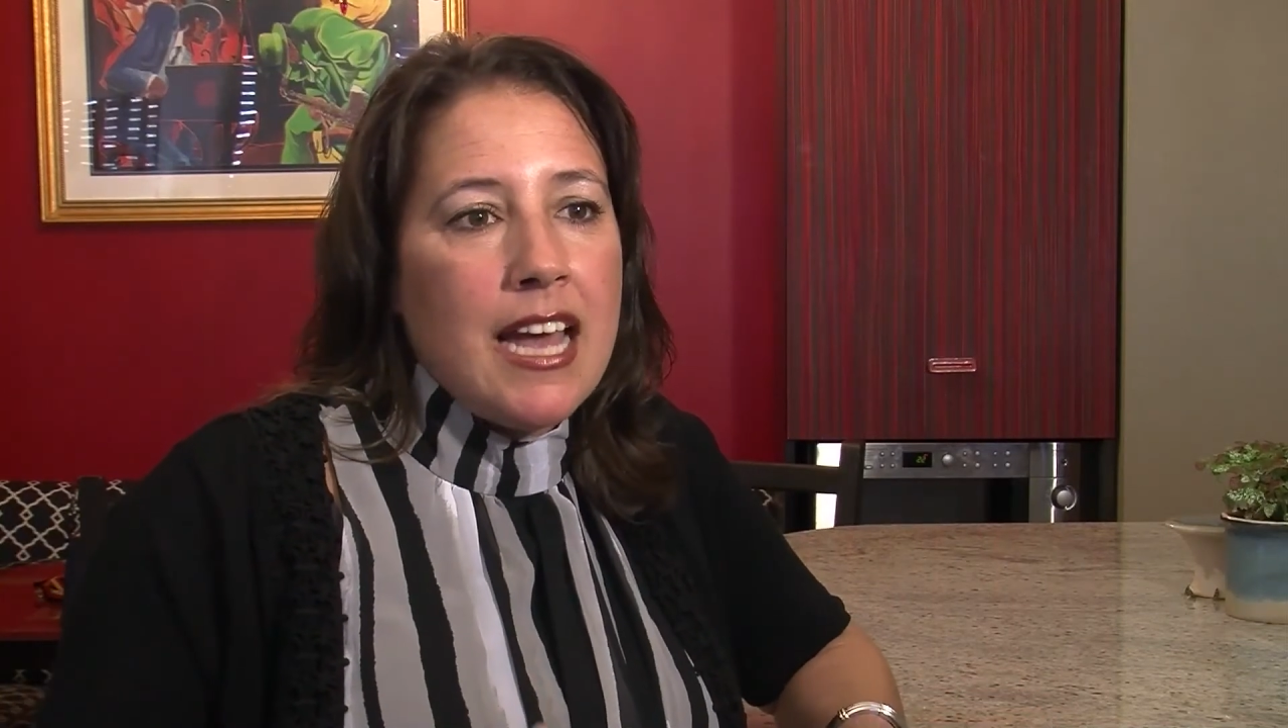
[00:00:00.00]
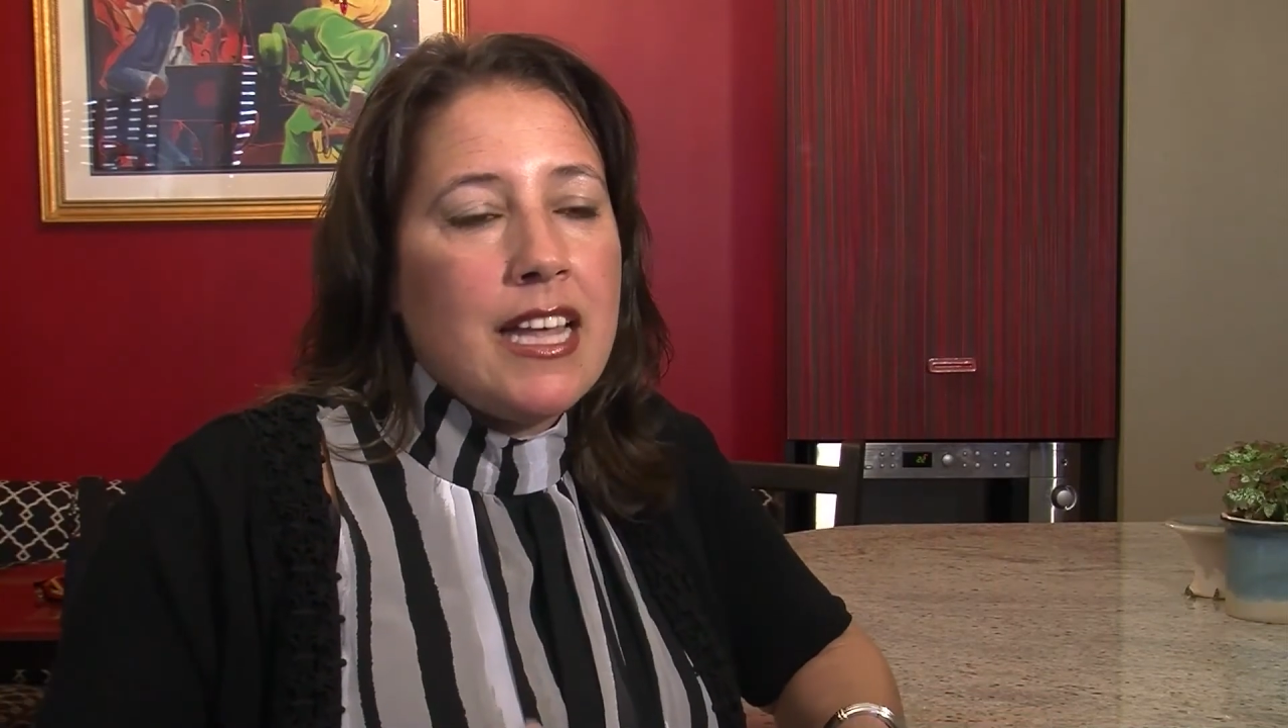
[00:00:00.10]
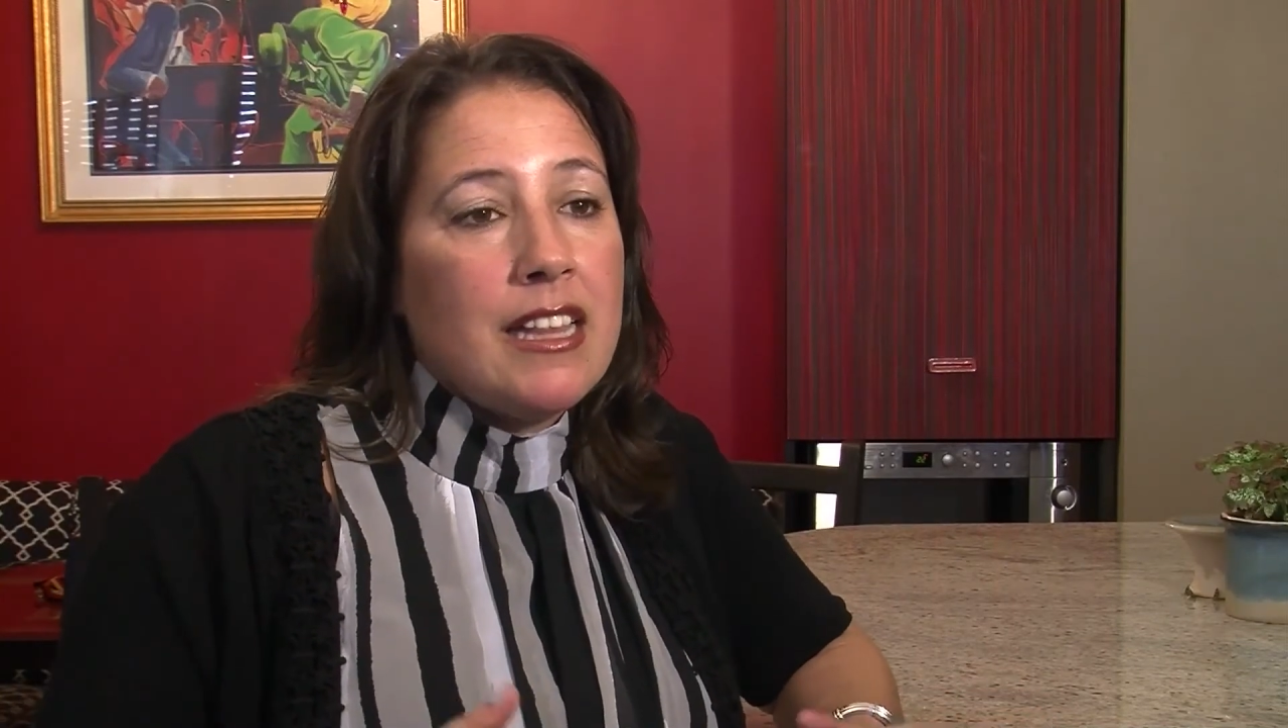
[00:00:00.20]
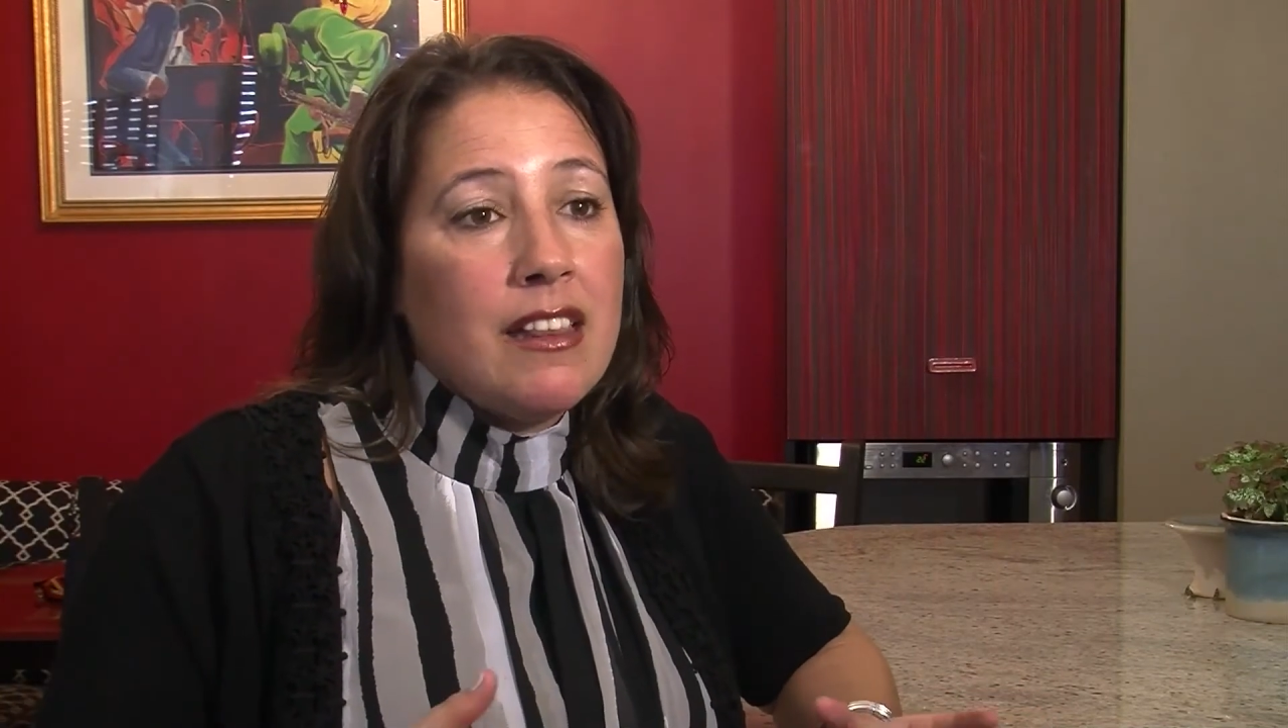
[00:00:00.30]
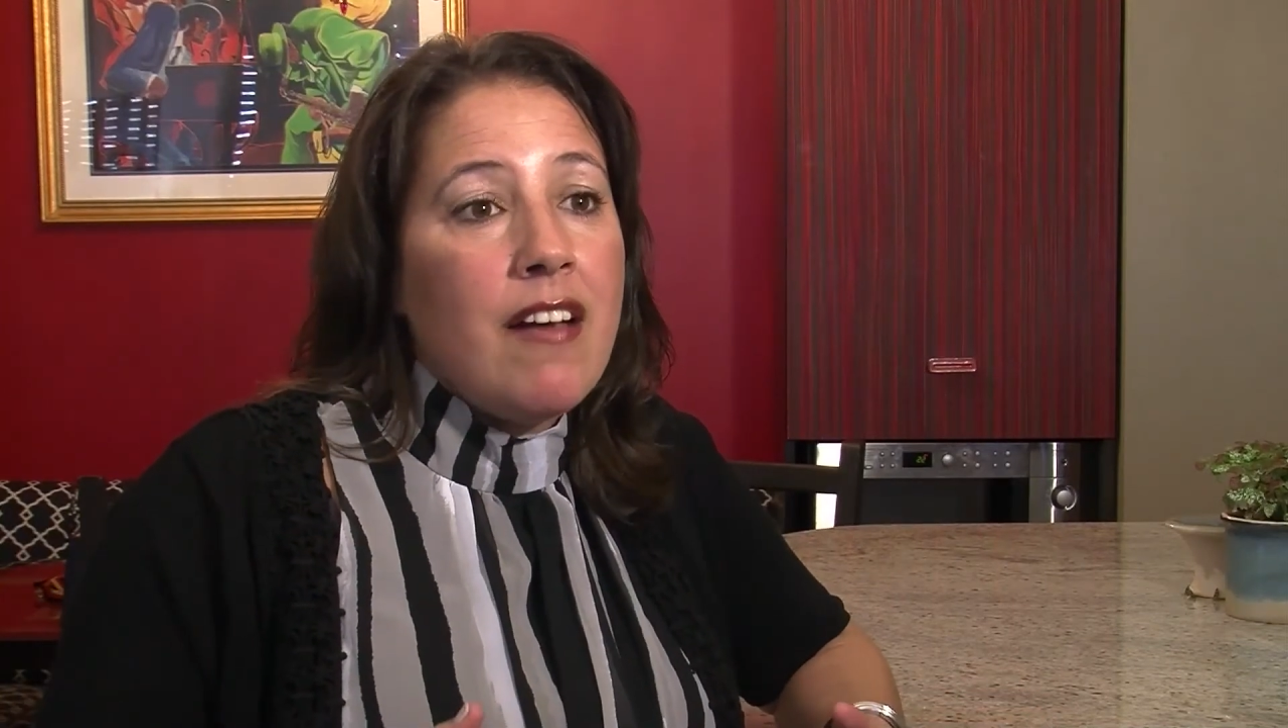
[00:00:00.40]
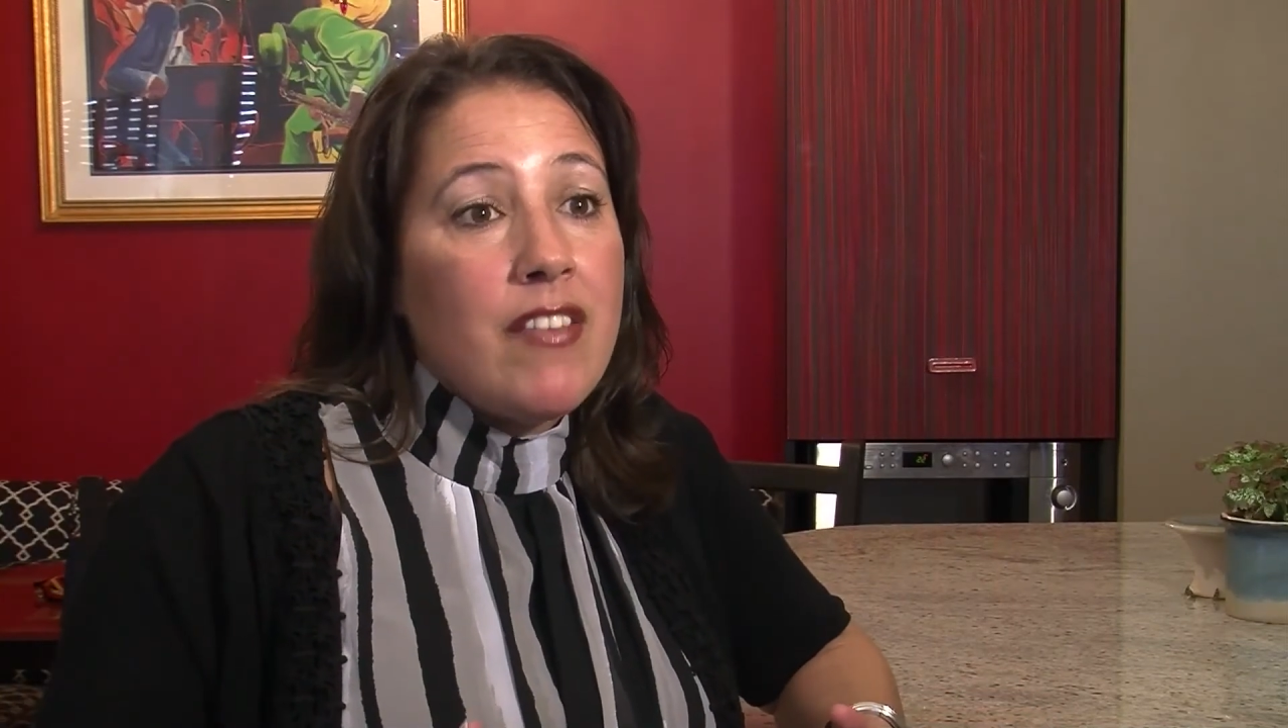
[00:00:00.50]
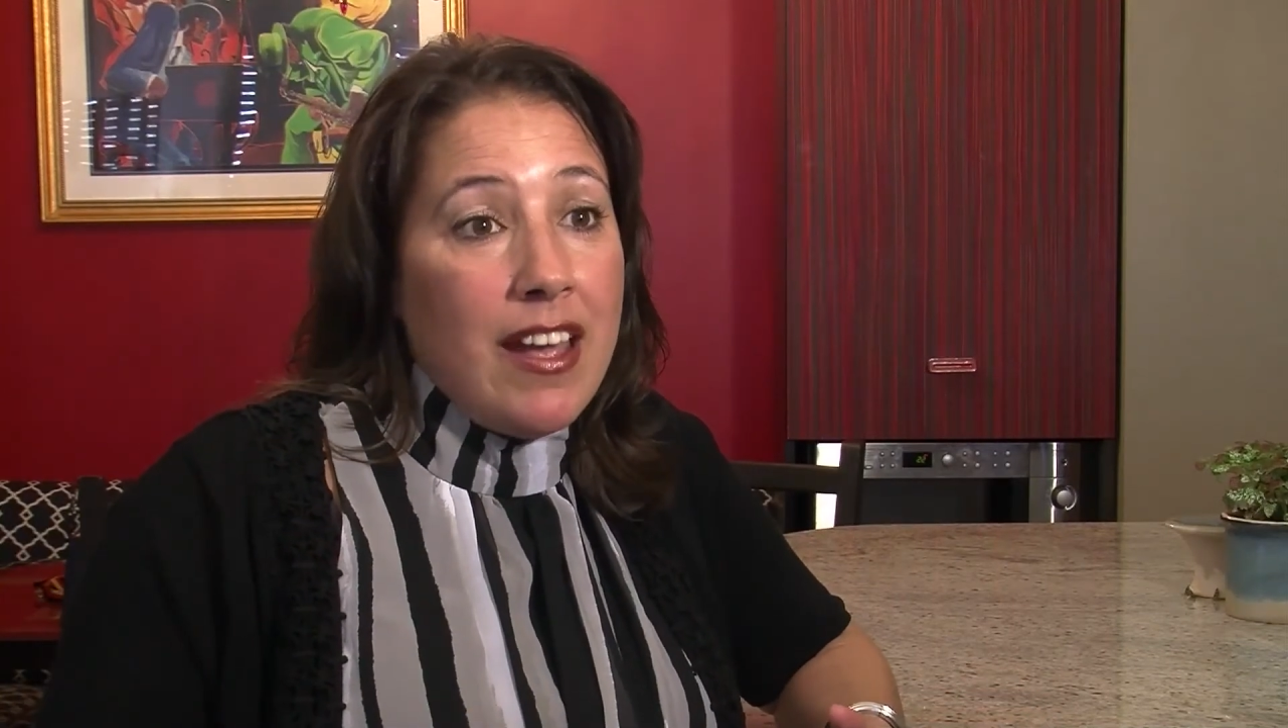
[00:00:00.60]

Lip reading: and they love